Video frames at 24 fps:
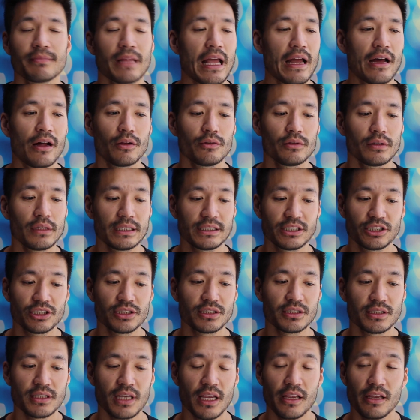Now, let's
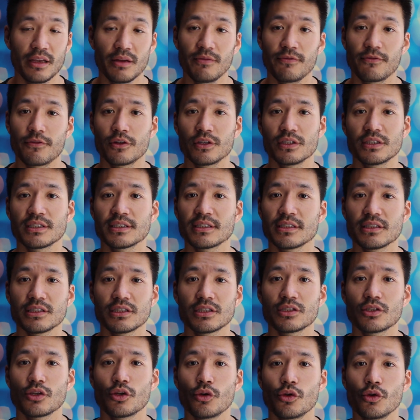just say, for
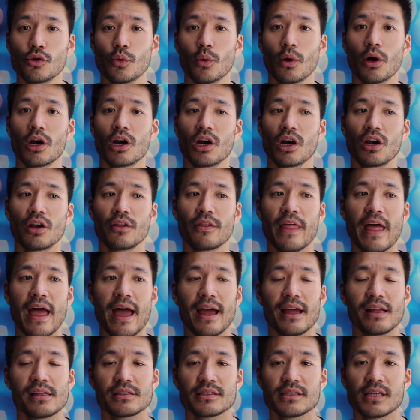instance, you are
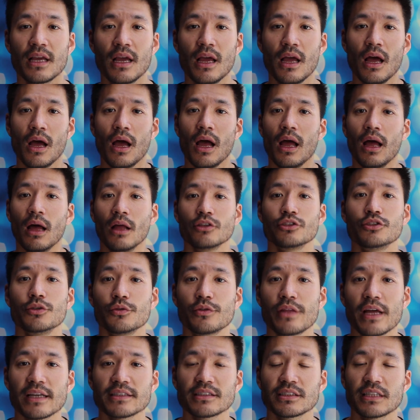that
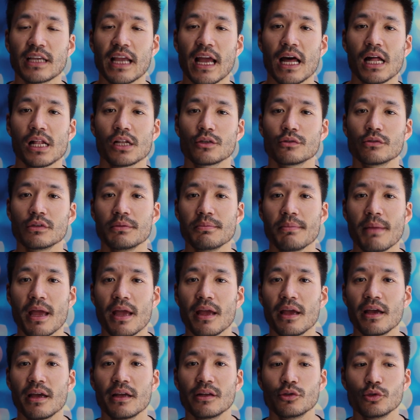2,000 calorie
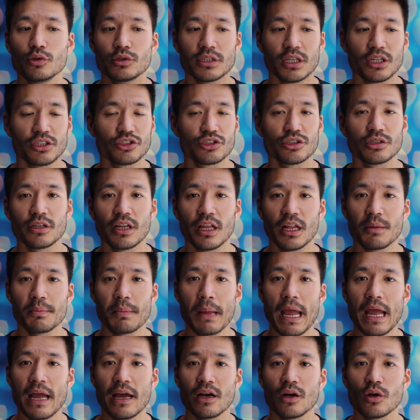man who's 180
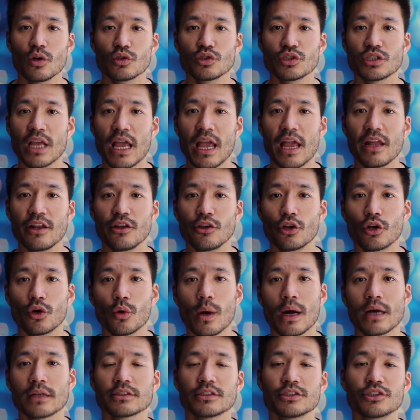pounds and you
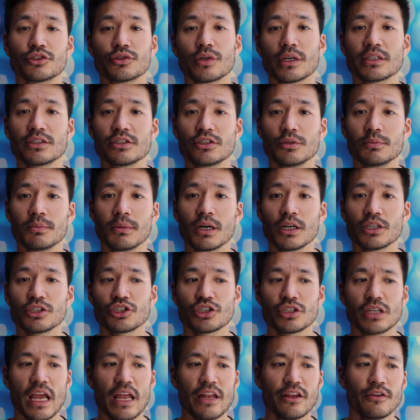go out to drink too
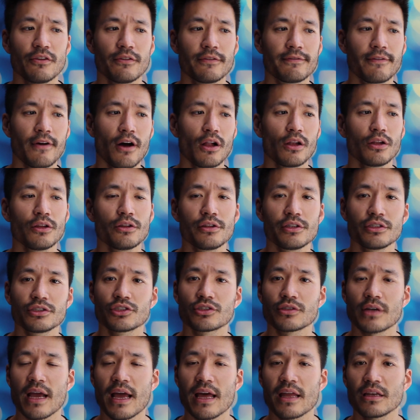much and you follow the
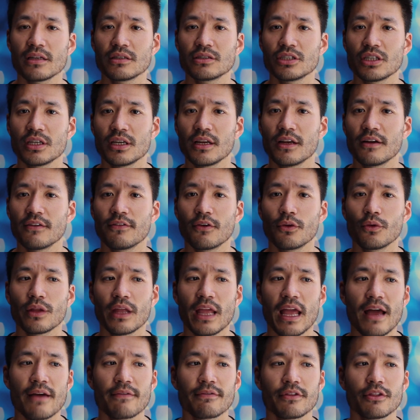strategy of
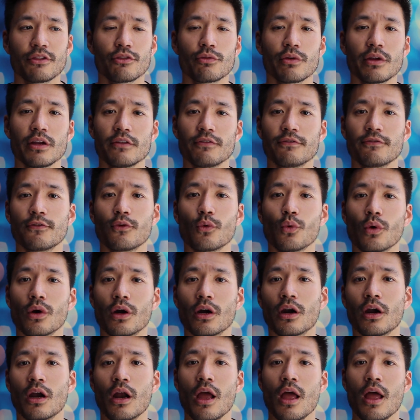only having three to
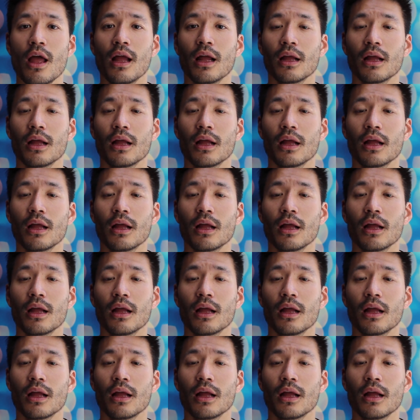four